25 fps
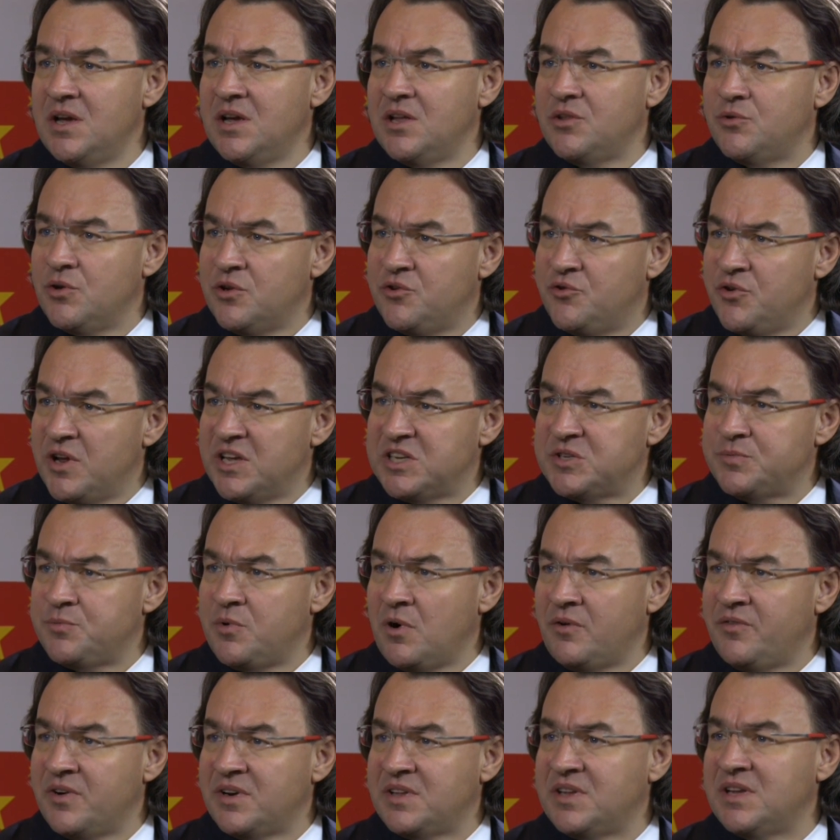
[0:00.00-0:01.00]
to address
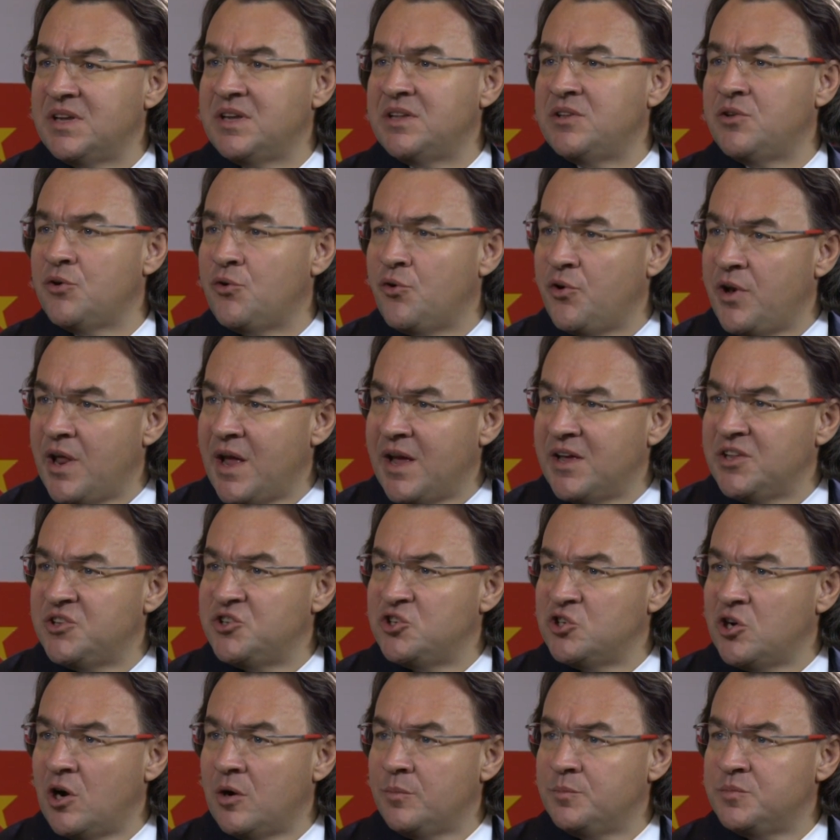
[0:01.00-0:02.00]
poverty, to create
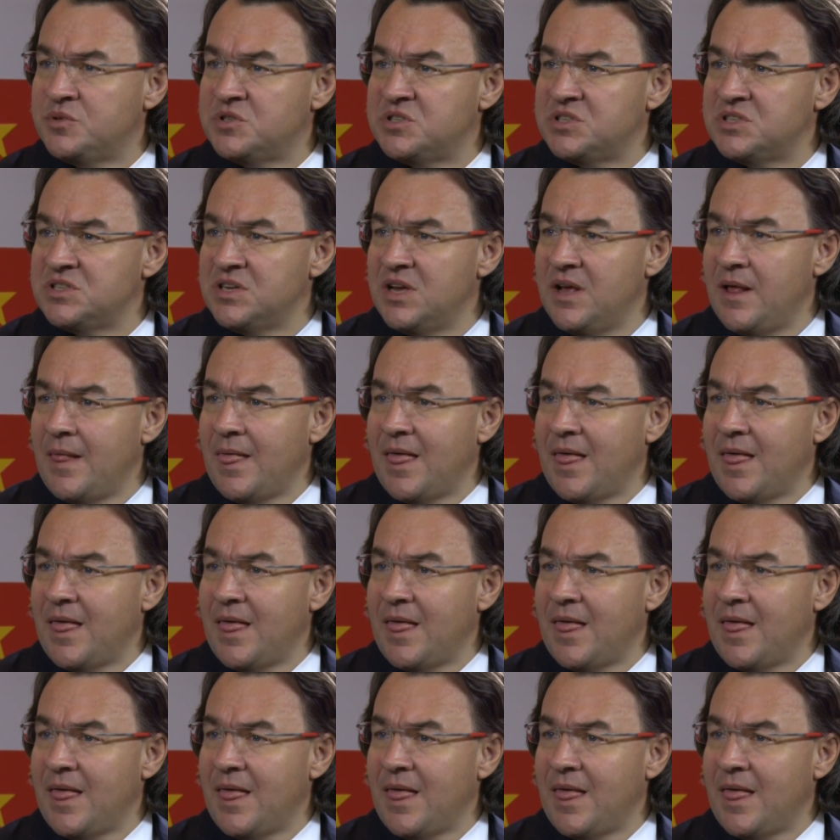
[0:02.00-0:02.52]
jobs